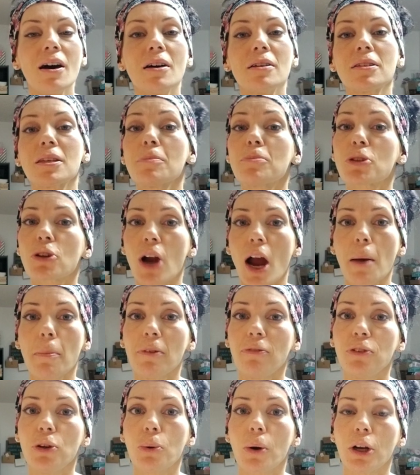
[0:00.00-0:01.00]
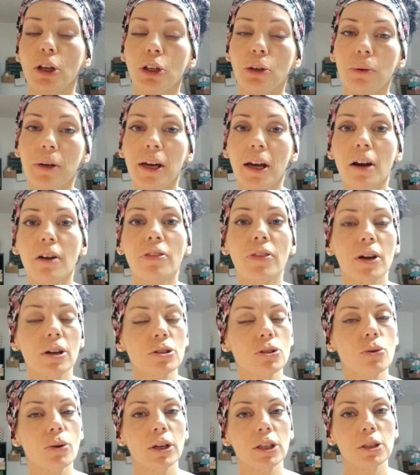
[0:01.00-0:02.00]
Subscribe if you are new here.
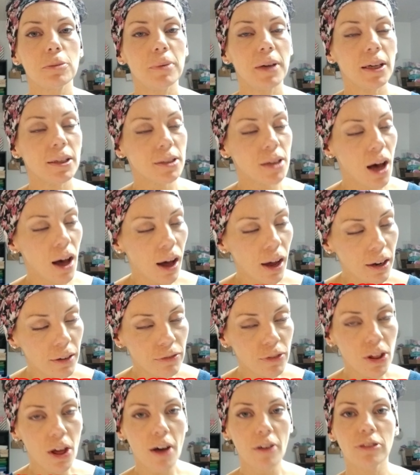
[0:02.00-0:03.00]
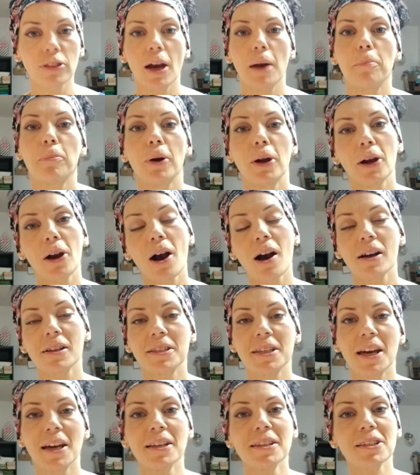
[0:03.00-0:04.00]
There's going to be a ton of cloth diapering
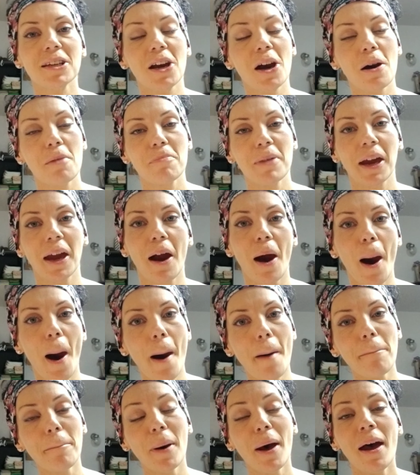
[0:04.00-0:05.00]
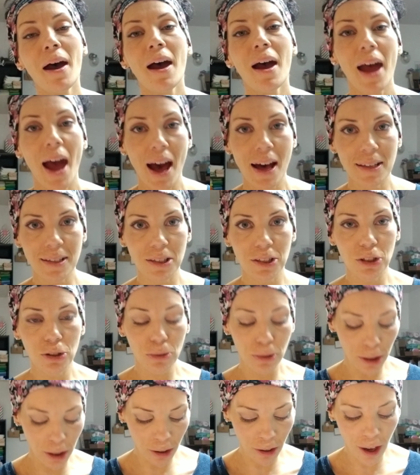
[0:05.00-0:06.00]
content coming up as
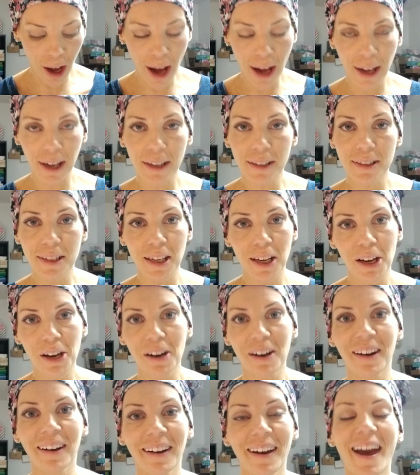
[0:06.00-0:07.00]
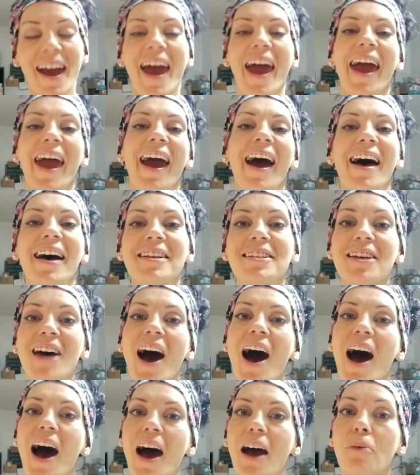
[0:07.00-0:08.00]
new little guy gets here. And
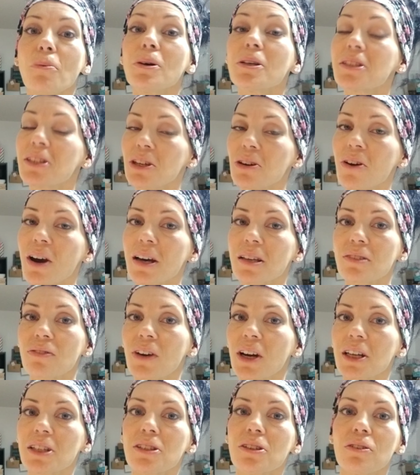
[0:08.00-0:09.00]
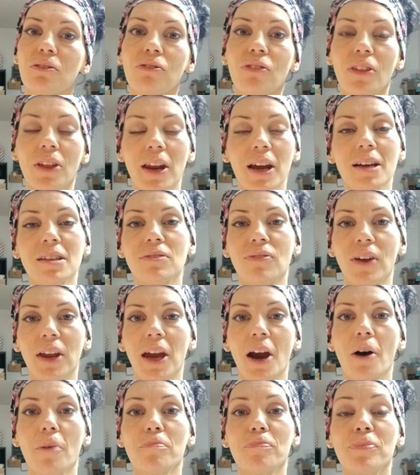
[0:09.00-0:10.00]
I will see you guys very soon for the next
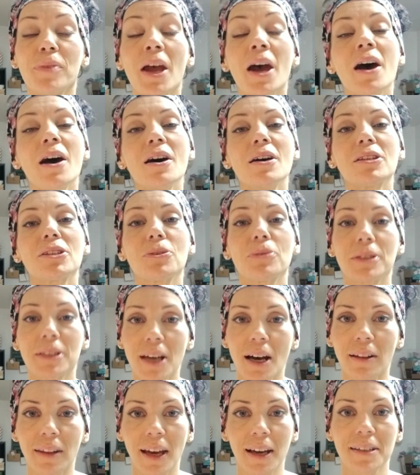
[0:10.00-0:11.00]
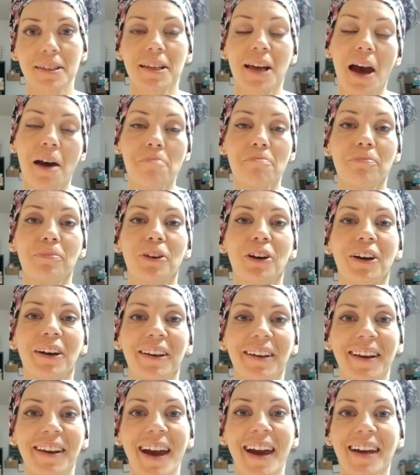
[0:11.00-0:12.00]
video. So until next time,
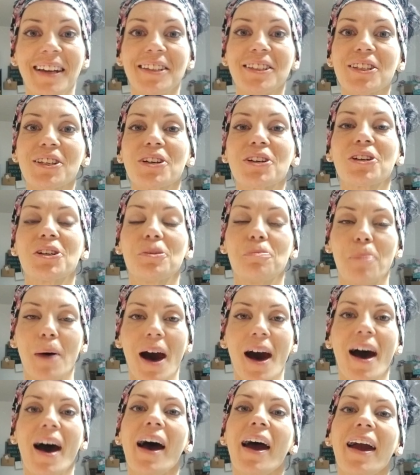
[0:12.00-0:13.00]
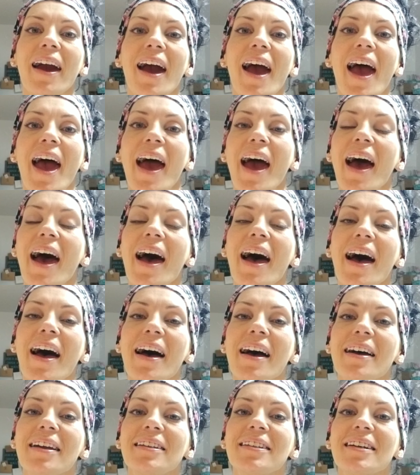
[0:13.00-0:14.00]
good night, goodbye,
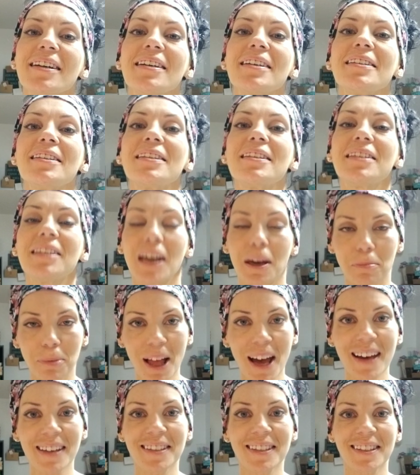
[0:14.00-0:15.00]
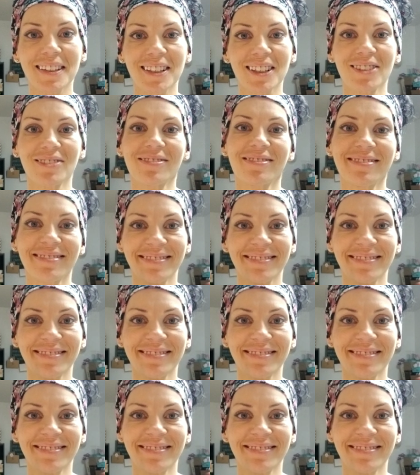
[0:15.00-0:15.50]
and stay blessed.